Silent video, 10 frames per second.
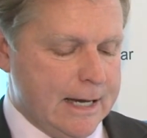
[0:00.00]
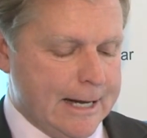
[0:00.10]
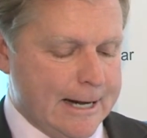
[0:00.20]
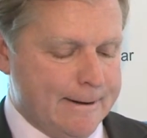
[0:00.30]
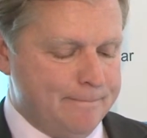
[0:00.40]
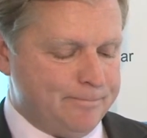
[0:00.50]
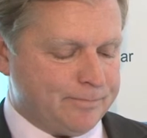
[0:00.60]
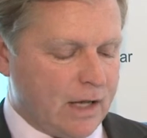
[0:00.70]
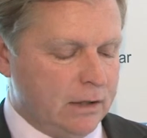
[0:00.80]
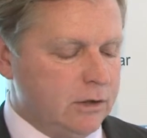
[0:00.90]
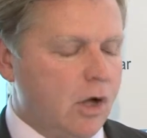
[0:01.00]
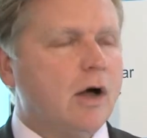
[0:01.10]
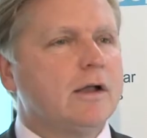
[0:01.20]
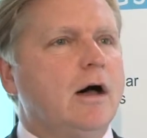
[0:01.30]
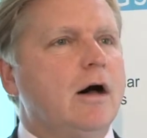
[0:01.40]
A
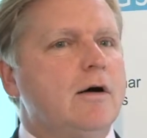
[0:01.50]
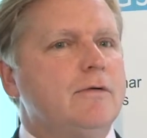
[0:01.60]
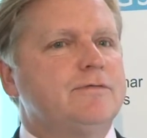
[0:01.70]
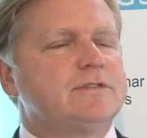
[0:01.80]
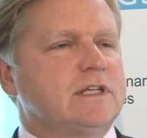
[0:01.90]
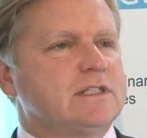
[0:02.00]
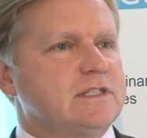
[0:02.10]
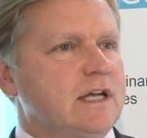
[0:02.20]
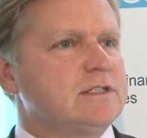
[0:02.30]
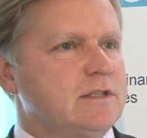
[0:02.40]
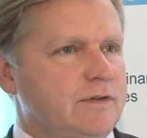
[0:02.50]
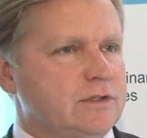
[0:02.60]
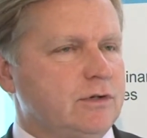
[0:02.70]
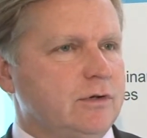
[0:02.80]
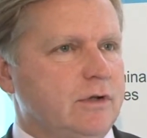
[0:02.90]
lot of success of
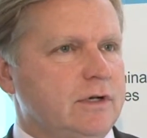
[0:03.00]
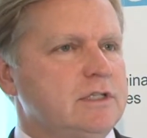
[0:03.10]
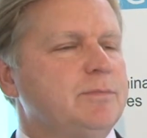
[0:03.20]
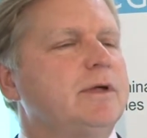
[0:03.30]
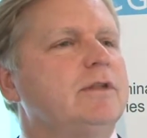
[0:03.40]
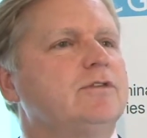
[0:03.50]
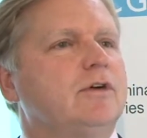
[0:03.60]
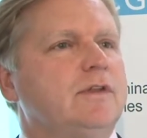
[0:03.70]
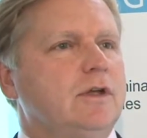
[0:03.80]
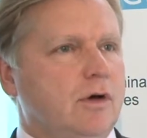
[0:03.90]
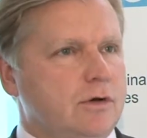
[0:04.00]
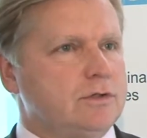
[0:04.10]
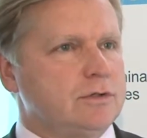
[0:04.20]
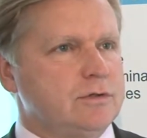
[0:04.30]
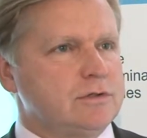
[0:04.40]
internal audit depends on the
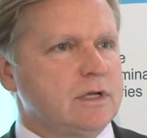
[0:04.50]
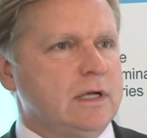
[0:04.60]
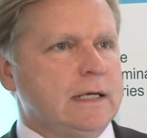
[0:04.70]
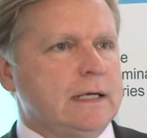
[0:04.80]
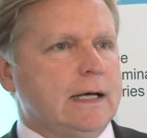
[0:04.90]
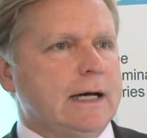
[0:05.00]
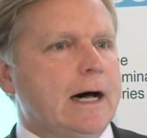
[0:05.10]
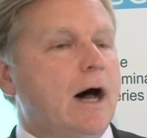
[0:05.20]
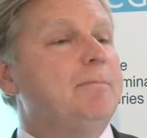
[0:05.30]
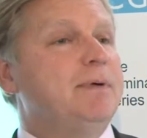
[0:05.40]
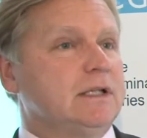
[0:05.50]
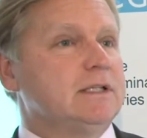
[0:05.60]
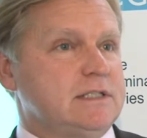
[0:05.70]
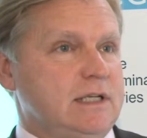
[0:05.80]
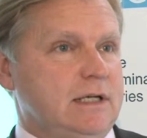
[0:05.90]
auditor's
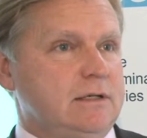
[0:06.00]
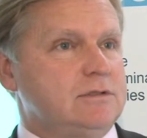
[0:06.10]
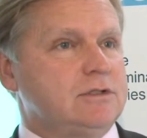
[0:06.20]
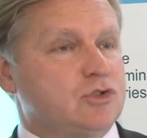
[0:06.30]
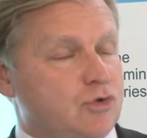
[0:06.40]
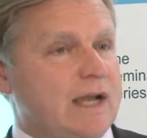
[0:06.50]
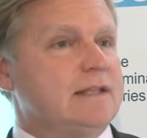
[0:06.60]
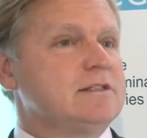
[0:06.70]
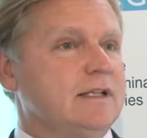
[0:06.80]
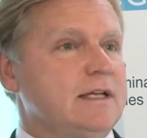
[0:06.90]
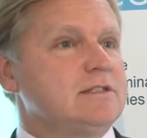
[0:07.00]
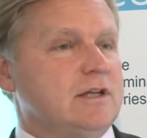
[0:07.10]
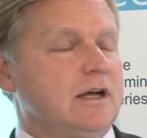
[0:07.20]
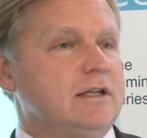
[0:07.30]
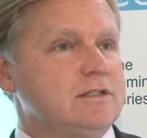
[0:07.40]
ability to translate
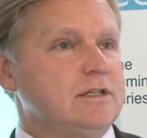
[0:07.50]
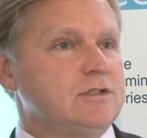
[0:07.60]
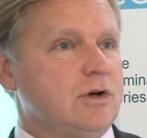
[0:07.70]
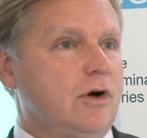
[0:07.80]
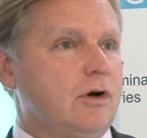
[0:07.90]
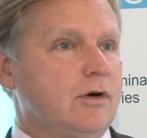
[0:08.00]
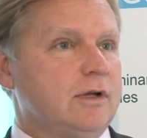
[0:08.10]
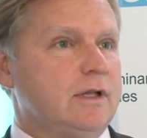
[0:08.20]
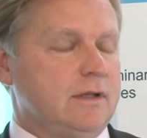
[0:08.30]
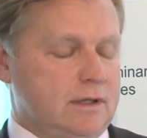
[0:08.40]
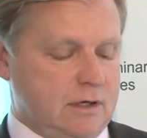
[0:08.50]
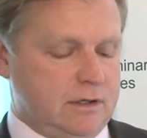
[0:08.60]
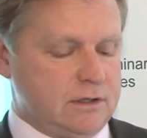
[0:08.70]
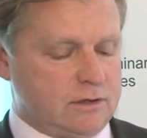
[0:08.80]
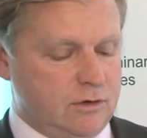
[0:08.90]
science into art in the
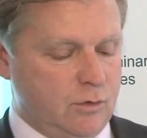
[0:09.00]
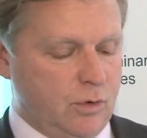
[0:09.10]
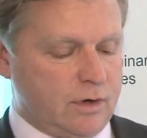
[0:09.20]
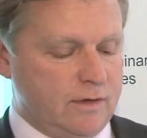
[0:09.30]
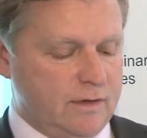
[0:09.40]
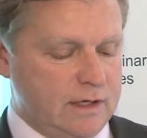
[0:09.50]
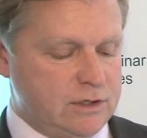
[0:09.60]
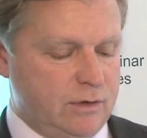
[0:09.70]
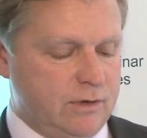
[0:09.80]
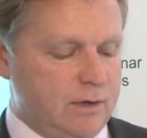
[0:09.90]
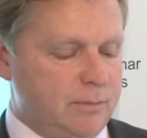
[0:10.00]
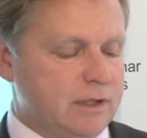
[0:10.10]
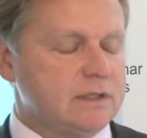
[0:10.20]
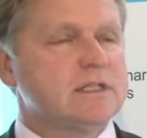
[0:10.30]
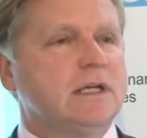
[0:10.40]
conduct of the work that they do, and the
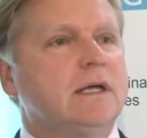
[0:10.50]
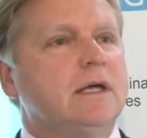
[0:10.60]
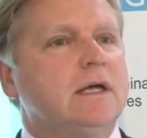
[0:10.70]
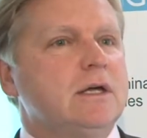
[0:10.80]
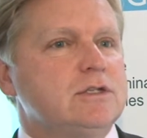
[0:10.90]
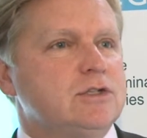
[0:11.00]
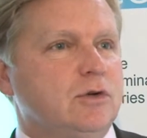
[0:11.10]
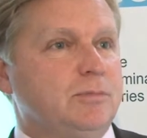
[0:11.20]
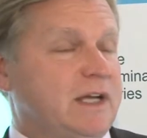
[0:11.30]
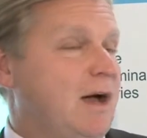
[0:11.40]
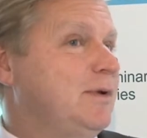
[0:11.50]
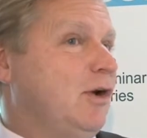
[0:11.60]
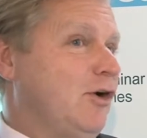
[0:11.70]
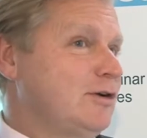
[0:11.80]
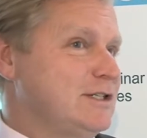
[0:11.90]
ability to become an
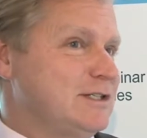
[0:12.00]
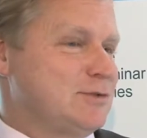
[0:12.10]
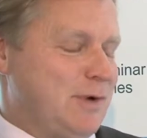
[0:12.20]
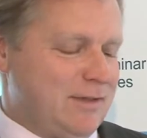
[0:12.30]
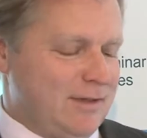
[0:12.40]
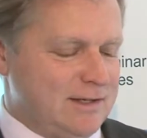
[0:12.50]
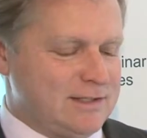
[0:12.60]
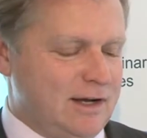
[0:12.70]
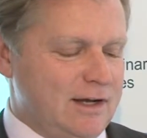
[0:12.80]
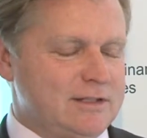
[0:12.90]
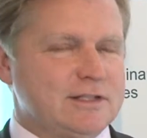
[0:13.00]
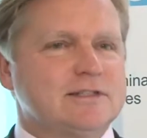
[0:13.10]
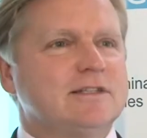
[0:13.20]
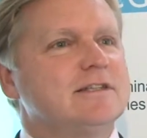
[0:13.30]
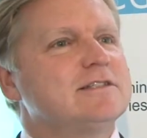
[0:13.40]
artist rather than a
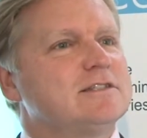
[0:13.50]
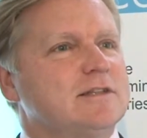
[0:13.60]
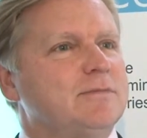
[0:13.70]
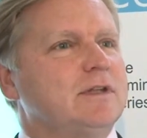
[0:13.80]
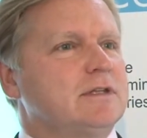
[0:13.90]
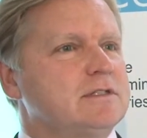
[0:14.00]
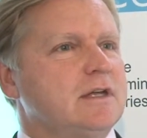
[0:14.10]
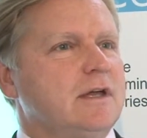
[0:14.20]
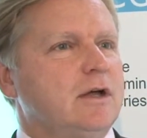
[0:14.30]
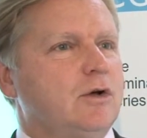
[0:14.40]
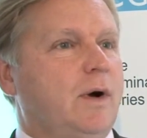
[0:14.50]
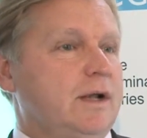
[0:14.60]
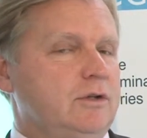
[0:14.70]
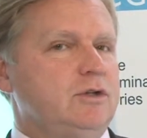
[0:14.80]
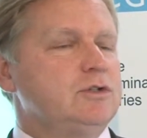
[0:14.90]
scientist. And this is something that's
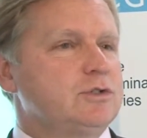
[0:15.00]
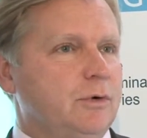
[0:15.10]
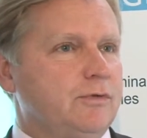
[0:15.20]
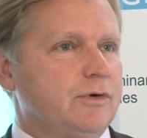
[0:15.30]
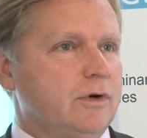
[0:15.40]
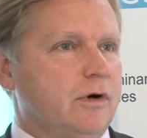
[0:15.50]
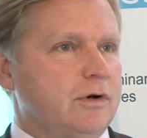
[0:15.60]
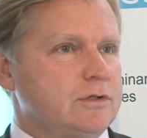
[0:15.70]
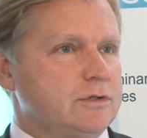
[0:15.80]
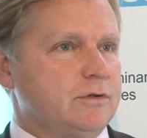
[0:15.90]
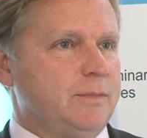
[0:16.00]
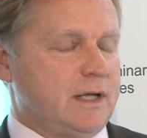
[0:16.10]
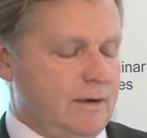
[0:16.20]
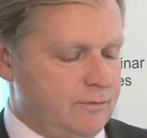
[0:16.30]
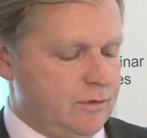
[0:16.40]
quite unusual for an auditor to be
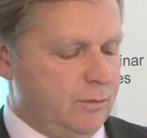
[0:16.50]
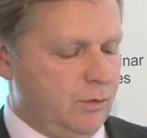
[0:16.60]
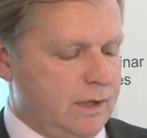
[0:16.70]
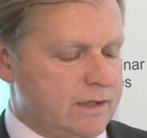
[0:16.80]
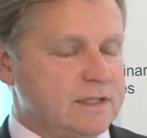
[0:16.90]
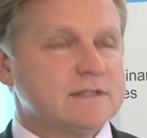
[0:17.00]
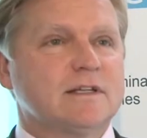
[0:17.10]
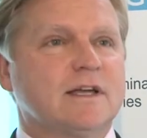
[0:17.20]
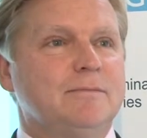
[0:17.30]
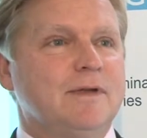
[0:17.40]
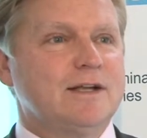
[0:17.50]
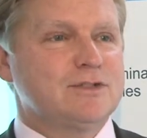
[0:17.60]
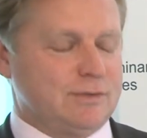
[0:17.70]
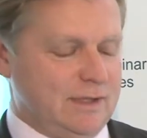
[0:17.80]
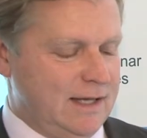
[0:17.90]
comfortable with. It doesn't come
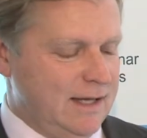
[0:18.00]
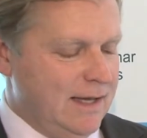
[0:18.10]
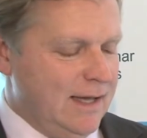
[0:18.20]
naturally.